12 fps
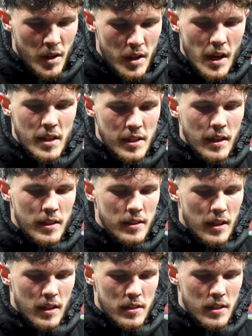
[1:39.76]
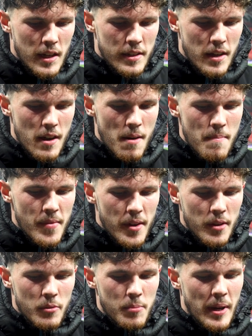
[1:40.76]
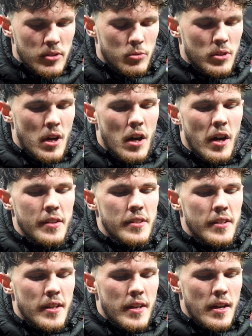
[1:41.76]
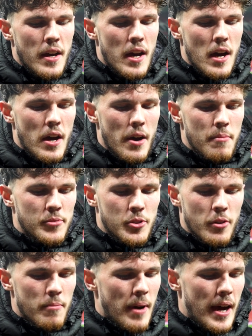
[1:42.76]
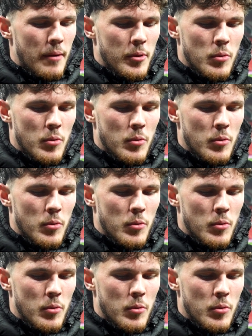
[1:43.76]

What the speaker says: Yeah, exactly. Like I said, we battled hard to a man.